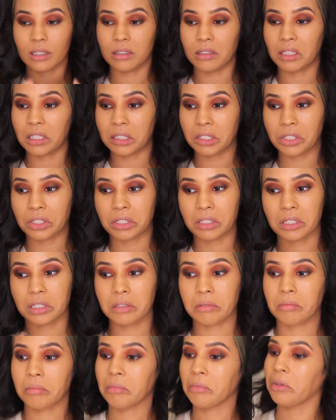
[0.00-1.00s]
And that's just
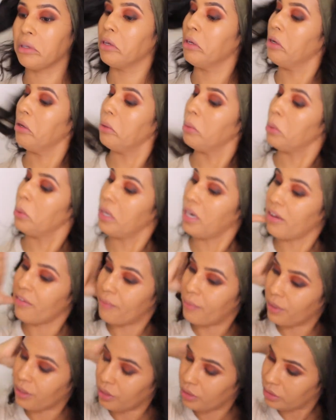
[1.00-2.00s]
what I've
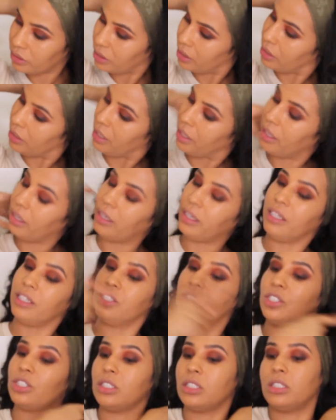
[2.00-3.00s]
been using lately,
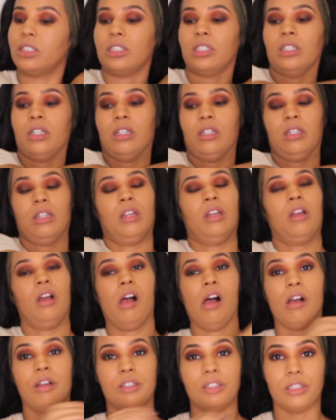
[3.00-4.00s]
just to
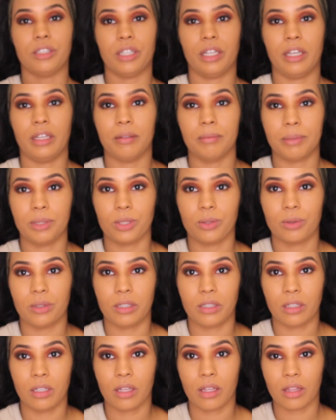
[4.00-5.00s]
alternate
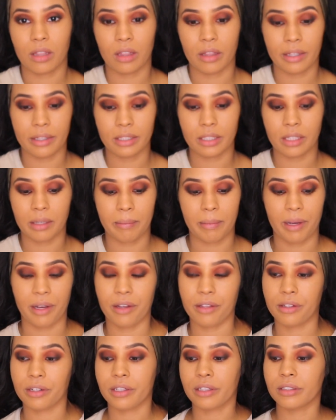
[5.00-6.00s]
between this and my
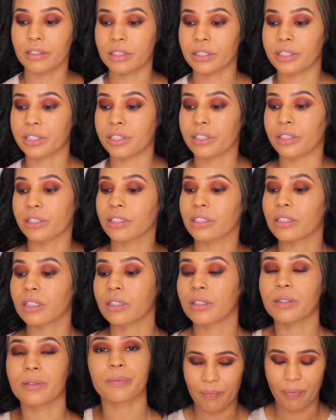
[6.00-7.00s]
other concealers.
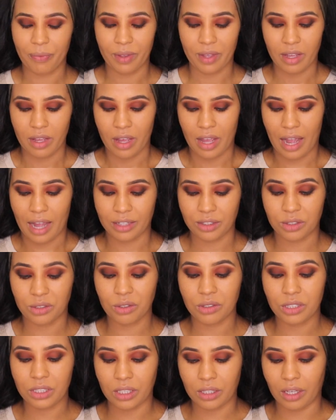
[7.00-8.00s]
I
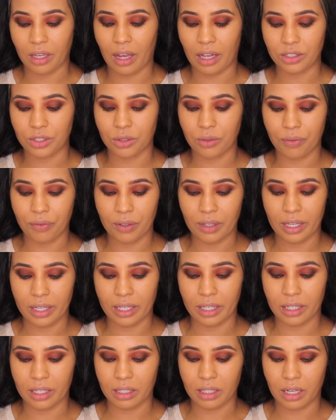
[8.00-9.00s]
do feel like
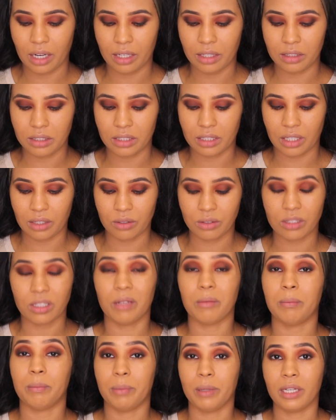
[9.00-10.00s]
it kind of settles
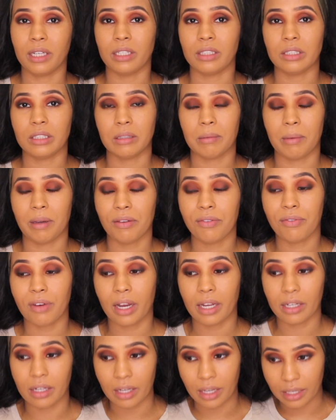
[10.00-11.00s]
a bit into my
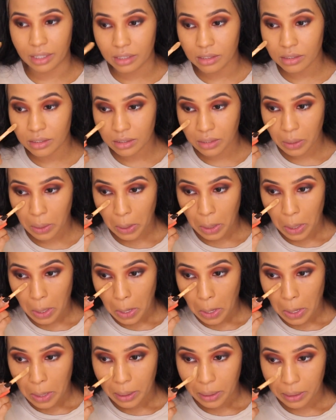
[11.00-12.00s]
fine lines
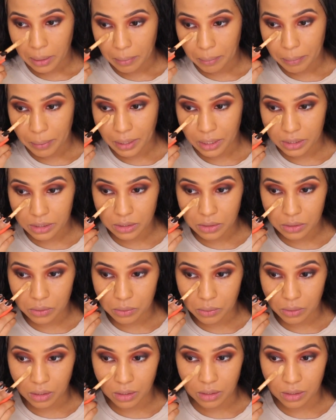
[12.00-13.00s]
compared
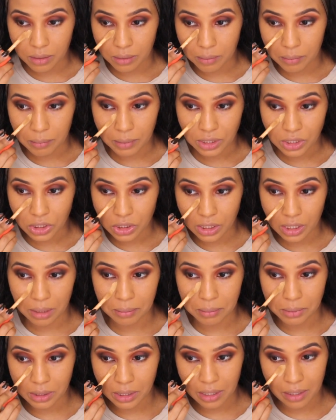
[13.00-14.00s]
to my
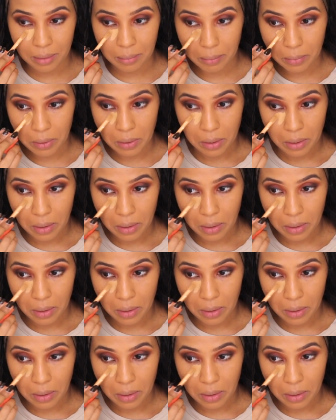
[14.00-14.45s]
Shape Tape.